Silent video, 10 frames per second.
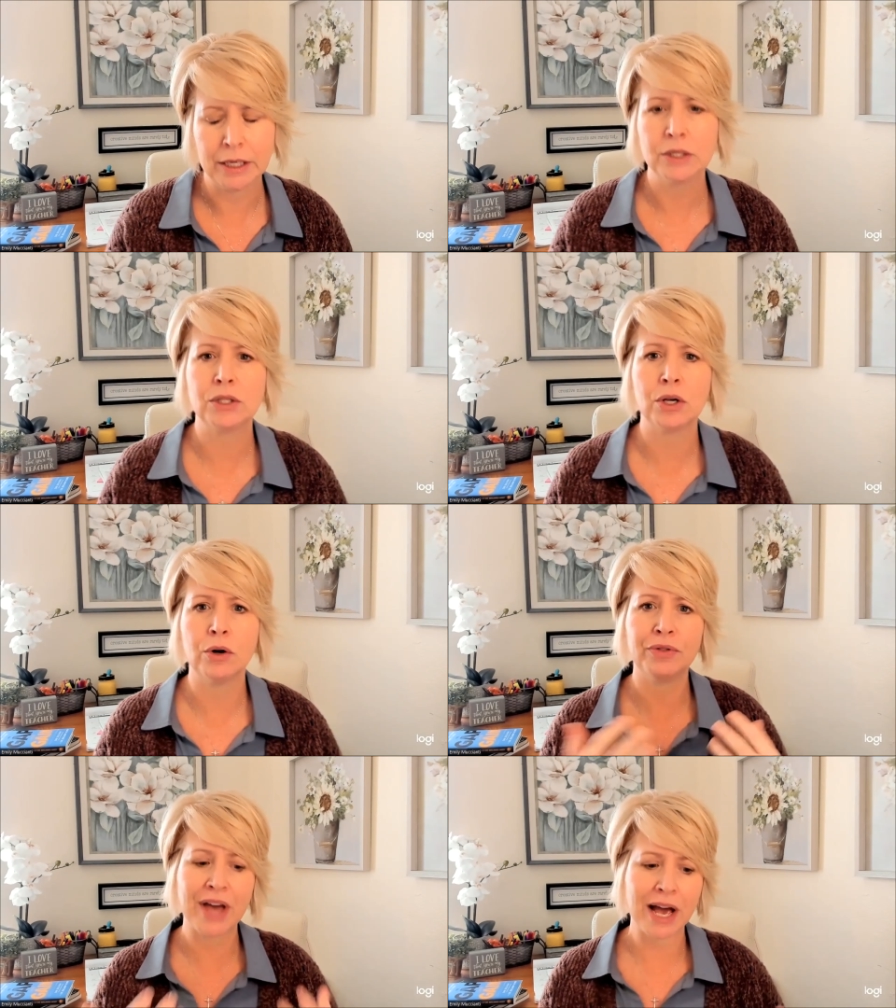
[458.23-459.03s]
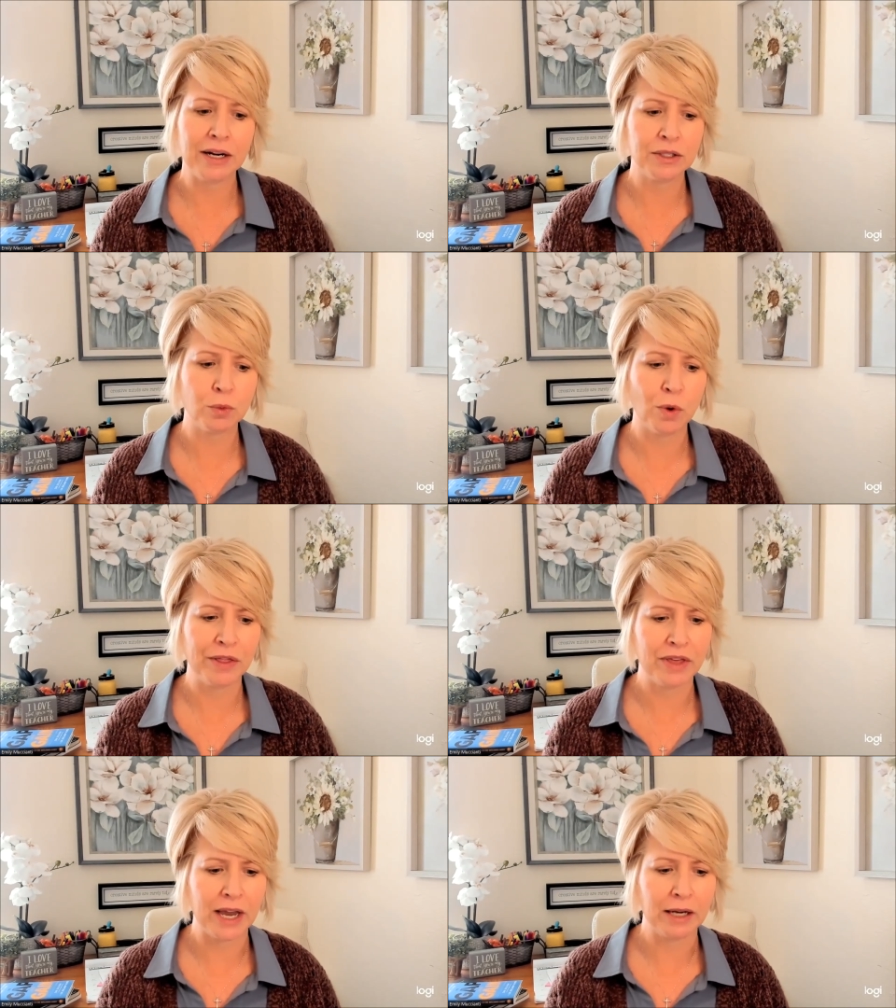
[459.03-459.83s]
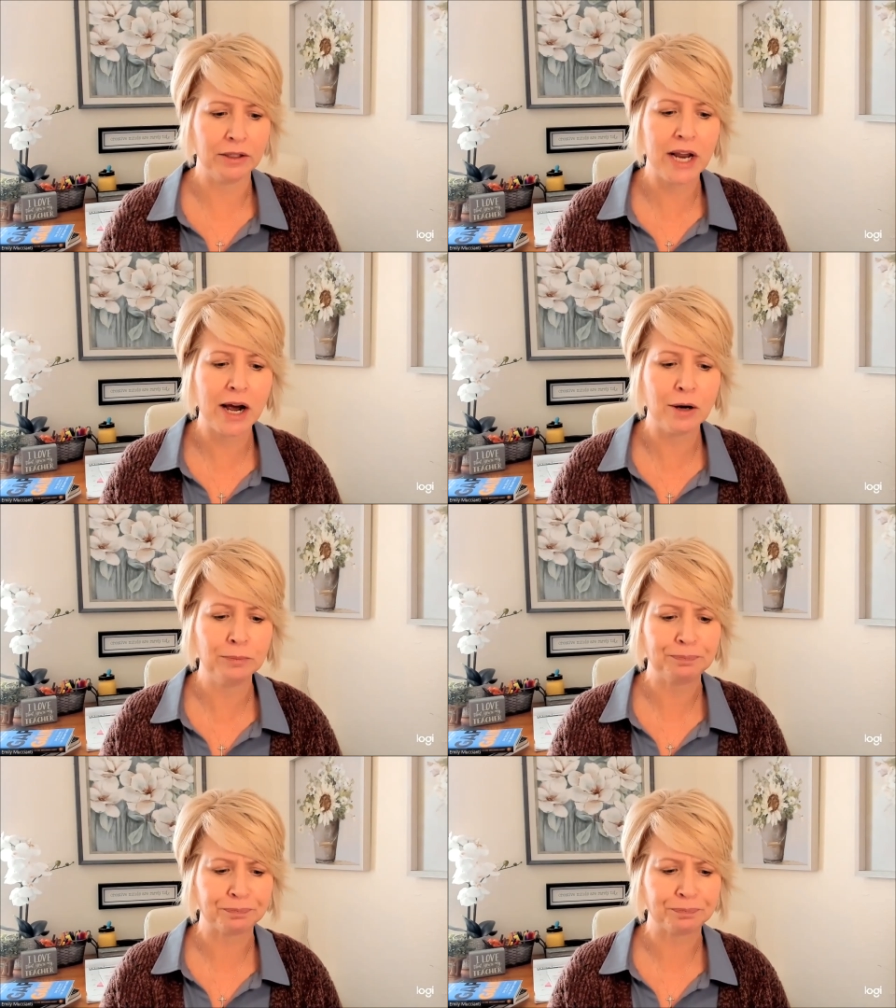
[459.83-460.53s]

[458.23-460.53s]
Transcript: So that is one thing. Now,